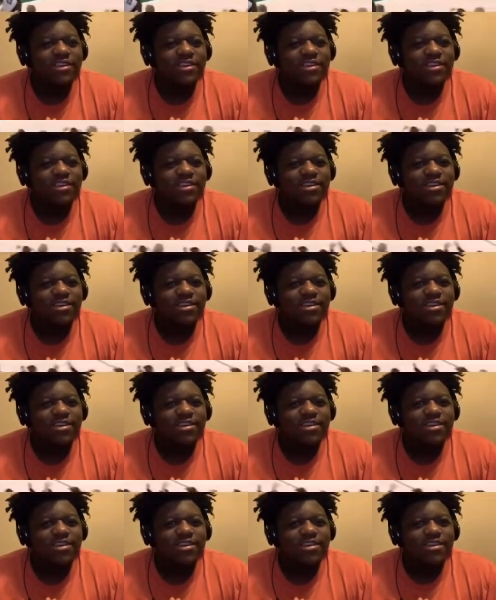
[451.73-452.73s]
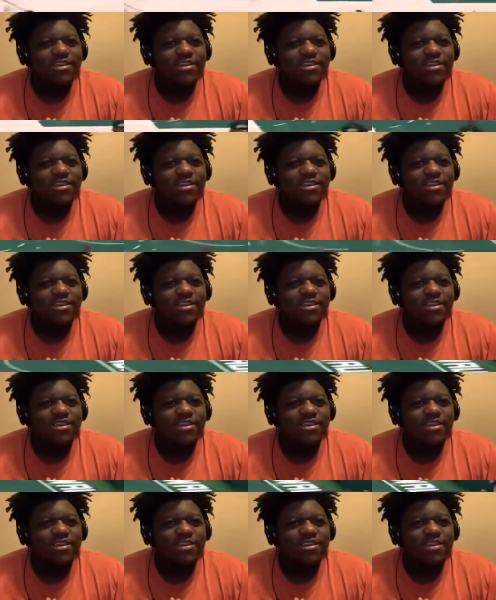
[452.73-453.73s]

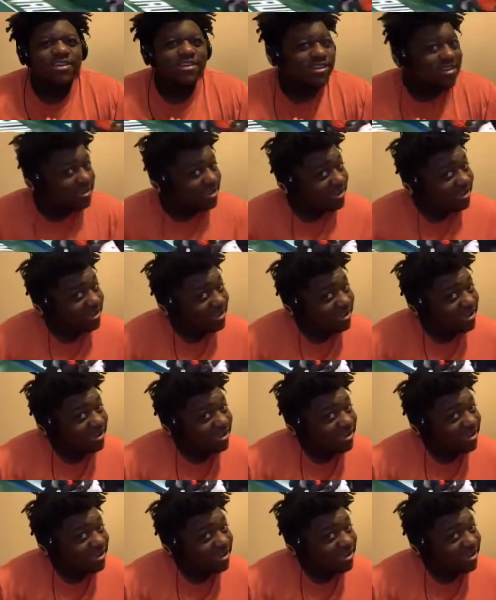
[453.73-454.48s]
(no one is talking)